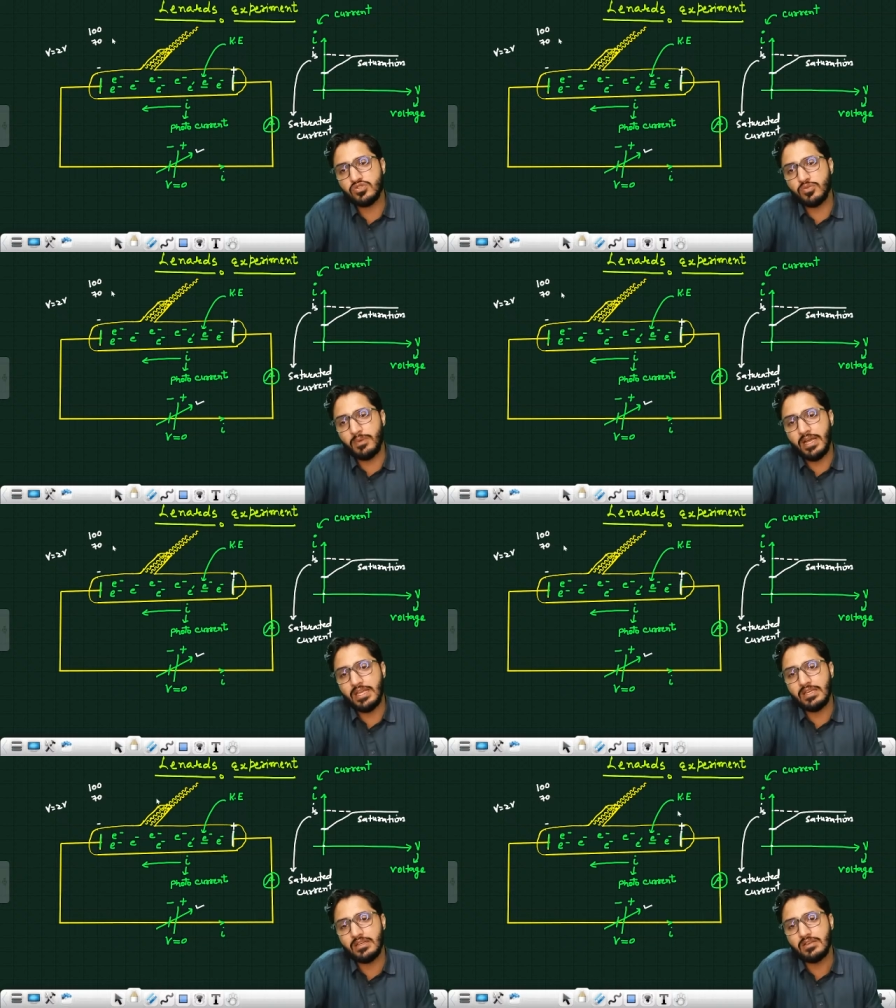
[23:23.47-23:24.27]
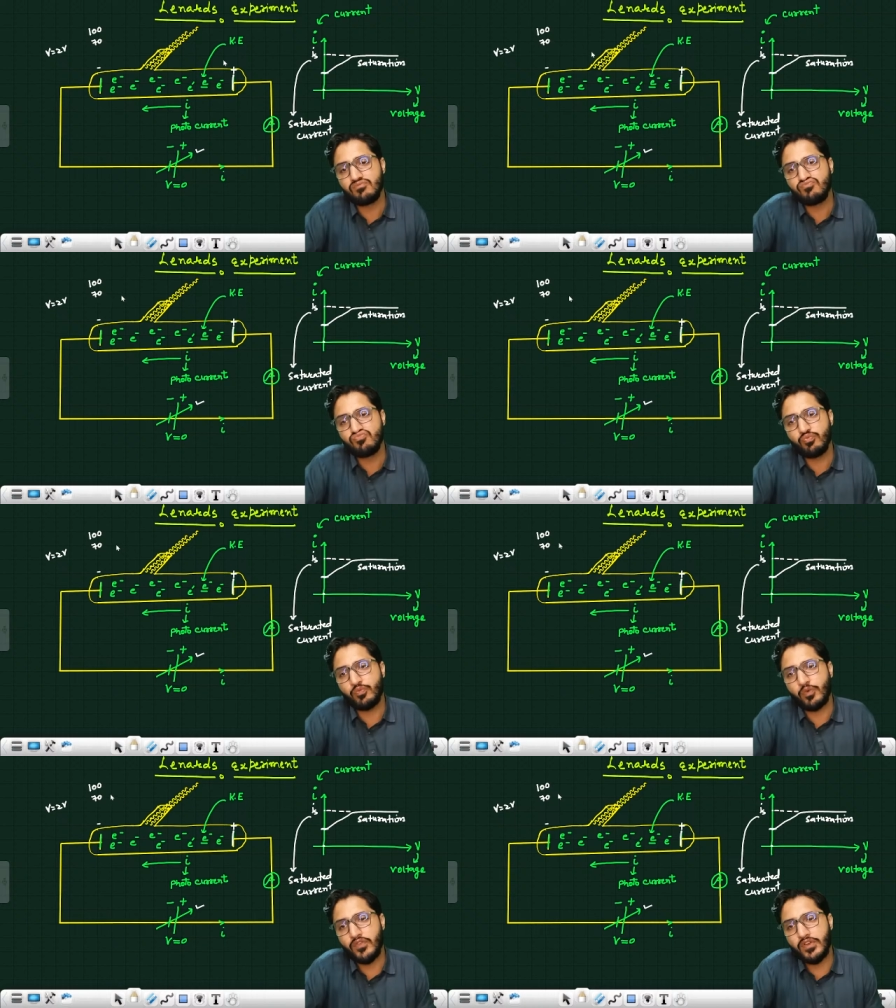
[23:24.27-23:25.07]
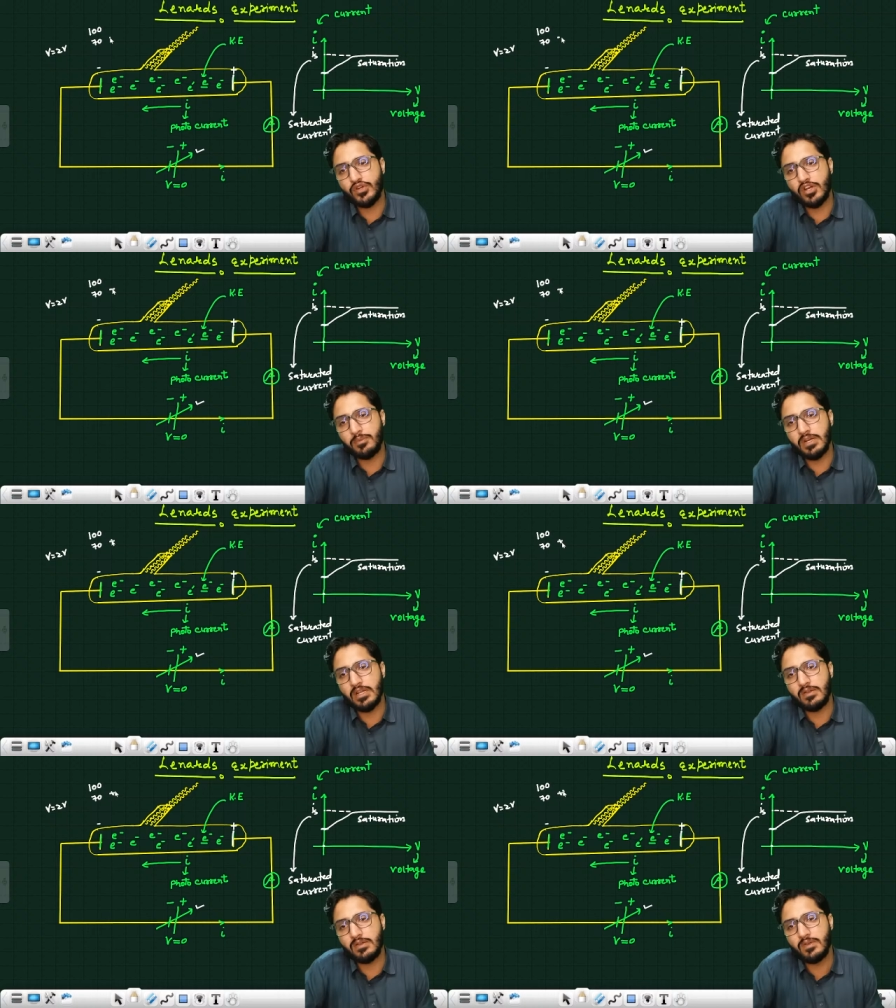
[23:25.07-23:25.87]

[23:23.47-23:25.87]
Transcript: to my positive terminal.